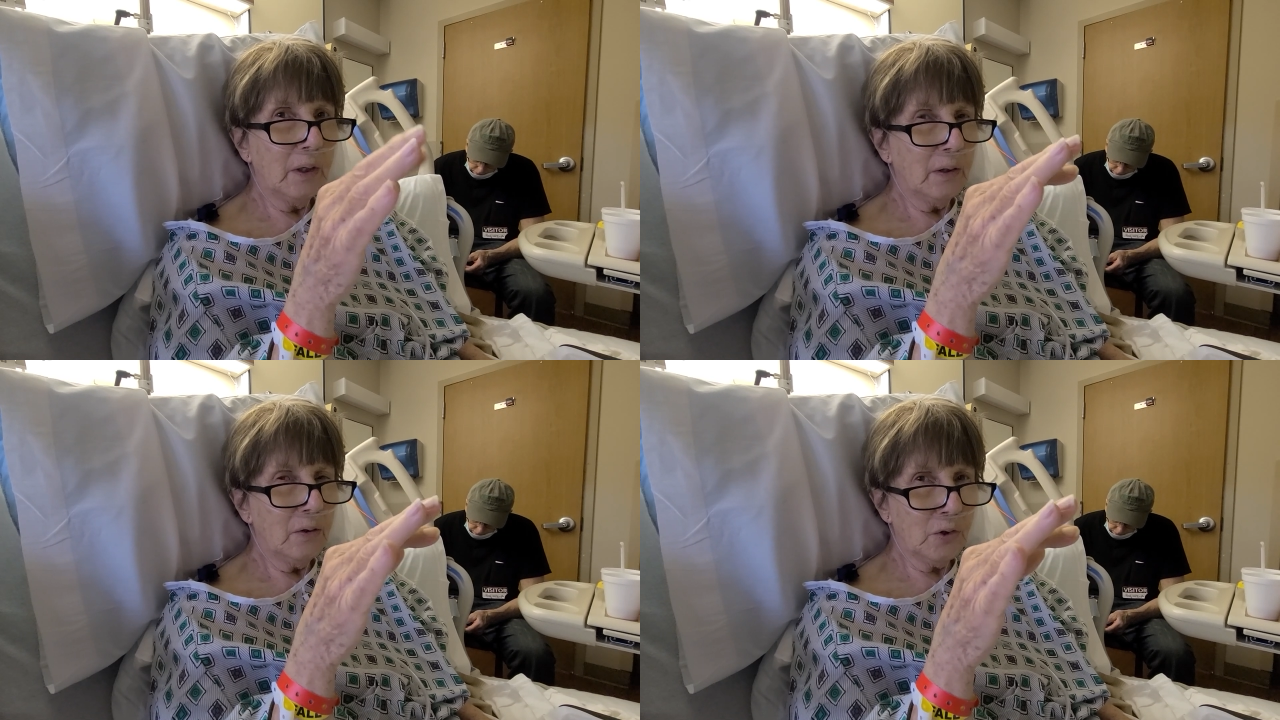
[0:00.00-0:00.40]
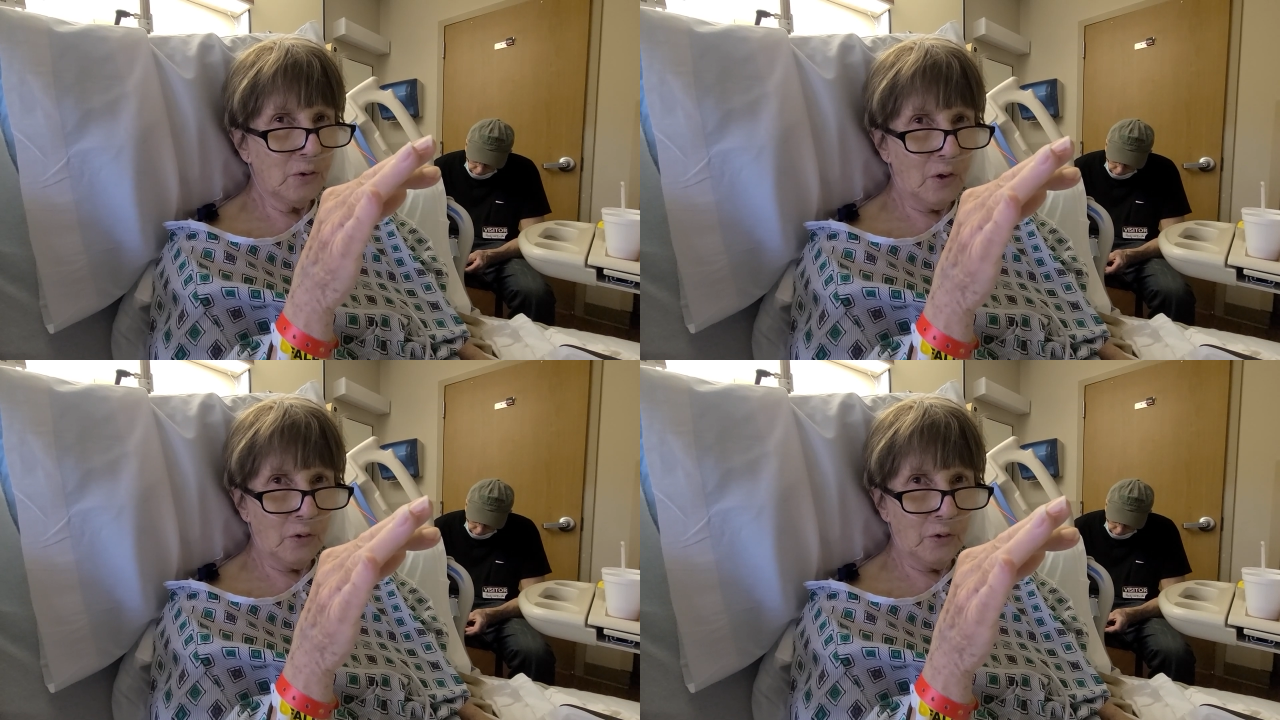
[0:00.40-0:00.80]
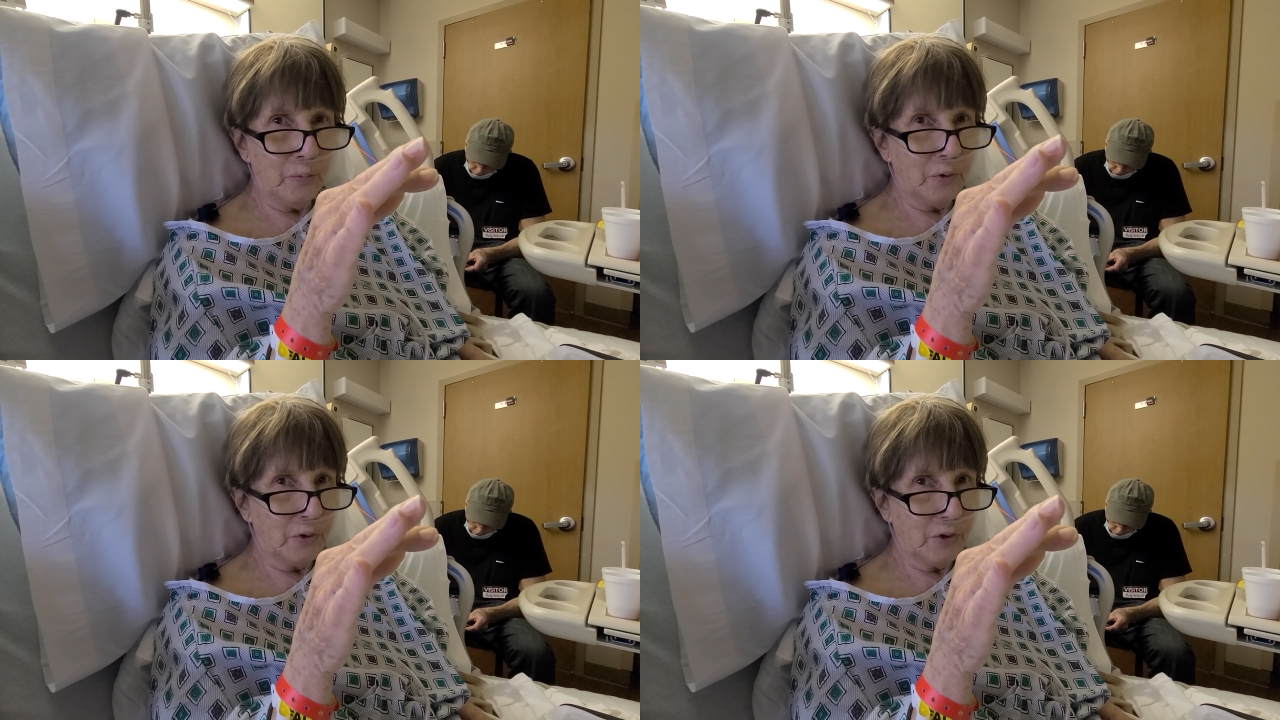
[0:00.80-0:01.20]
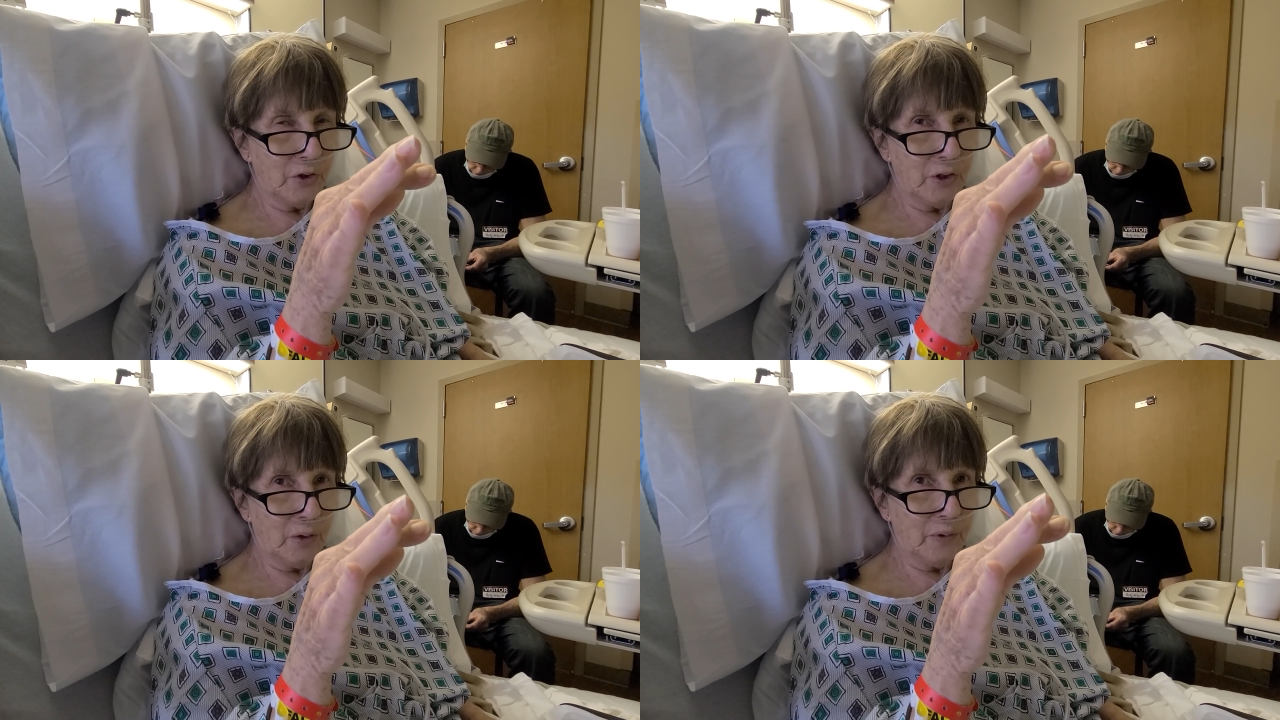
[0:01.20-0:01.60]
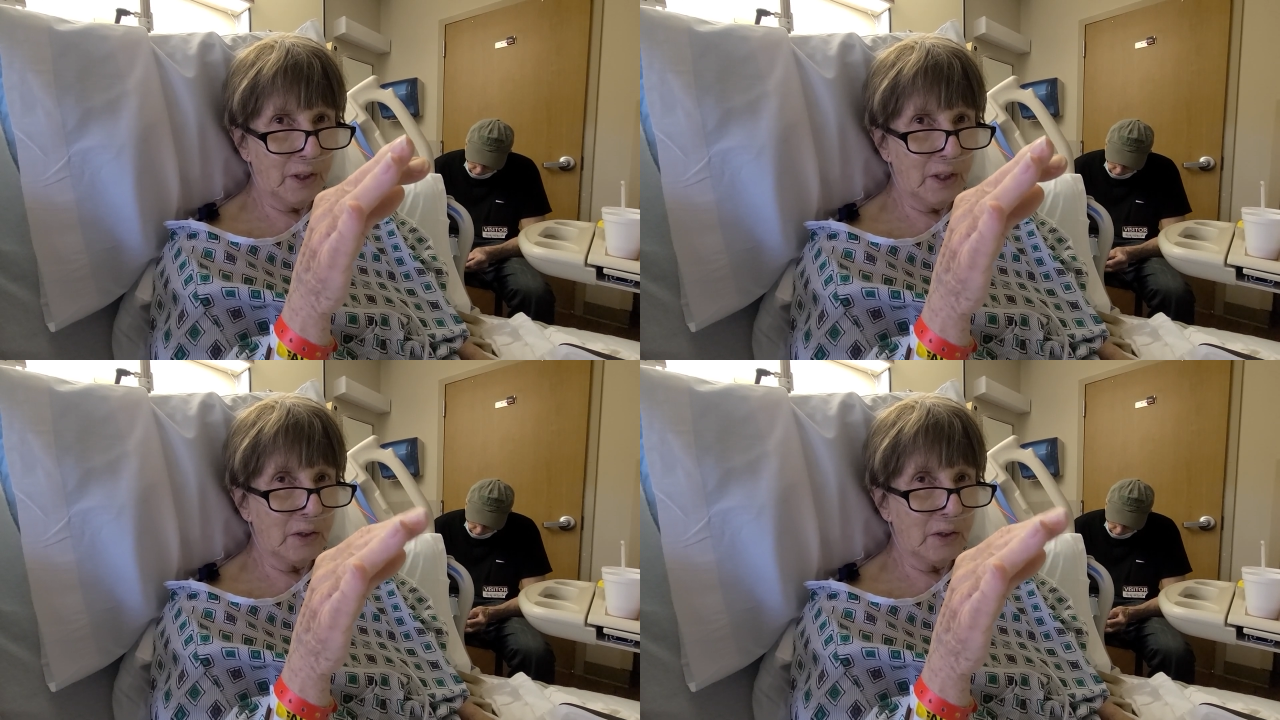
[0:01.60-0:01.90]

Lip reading: Those are all good books to share with the kids.